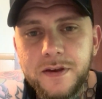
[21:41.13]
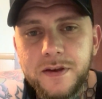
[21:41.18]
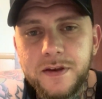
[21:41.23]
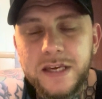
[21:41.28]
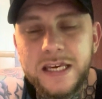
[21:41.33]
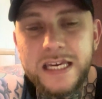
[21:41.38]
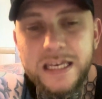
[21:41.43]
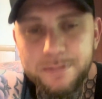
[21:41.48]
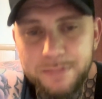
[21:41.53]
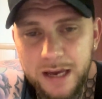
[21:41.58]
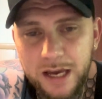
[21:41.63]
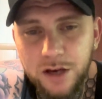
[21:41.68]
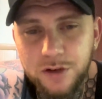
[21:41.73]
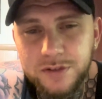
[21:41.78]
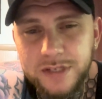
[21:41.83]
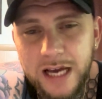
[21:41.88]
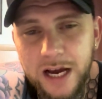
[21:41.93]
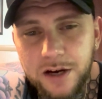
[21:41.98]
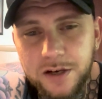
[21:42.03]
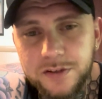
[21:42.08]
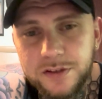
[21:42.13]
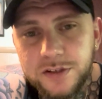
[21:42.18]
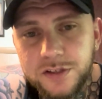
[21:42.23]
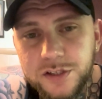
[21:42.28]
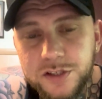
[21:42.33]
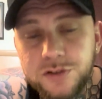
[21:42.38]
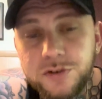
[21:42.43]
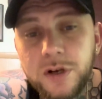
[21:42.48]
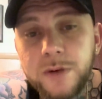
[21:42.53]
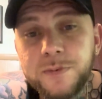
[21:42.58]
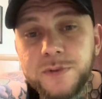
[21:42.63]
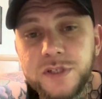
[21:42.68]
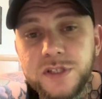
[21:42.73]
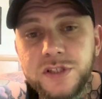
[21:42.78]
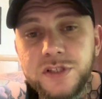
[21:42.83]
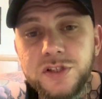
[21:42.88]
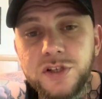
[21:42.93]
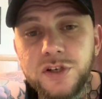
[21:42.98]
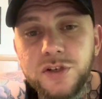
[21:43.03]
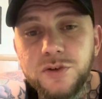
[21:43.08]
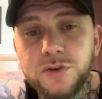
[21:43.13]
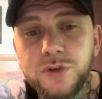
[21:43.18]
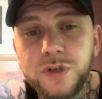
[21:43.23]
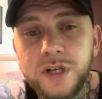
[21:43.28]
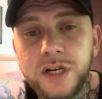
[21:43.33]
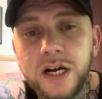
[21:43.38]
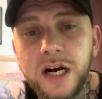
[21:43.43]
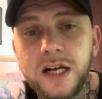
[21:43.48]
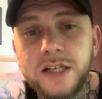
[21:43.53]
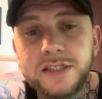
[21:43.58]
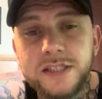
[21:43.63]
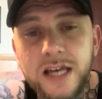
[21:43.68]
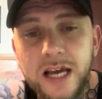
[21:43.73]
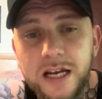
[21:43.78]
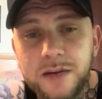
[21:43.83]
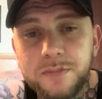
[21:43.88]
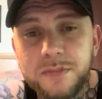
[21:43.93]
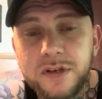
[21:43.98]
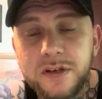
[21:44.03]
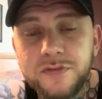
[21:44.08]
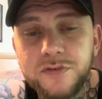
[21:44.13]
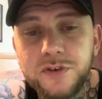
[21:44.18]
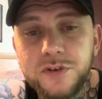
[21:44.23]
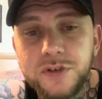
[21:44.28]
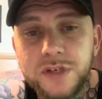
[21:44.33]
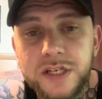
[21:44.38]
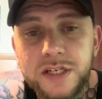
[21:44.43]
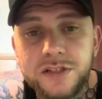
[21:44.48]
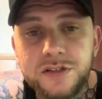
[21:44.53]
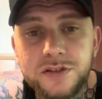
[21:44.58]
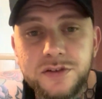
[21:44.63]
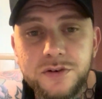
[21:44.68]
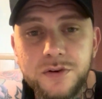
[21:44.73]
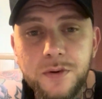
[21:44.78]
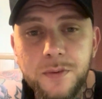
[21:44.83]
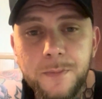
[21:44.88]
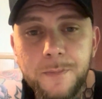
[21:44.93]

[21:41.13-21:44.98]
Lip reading: email down in the description so you can contact me if you need to.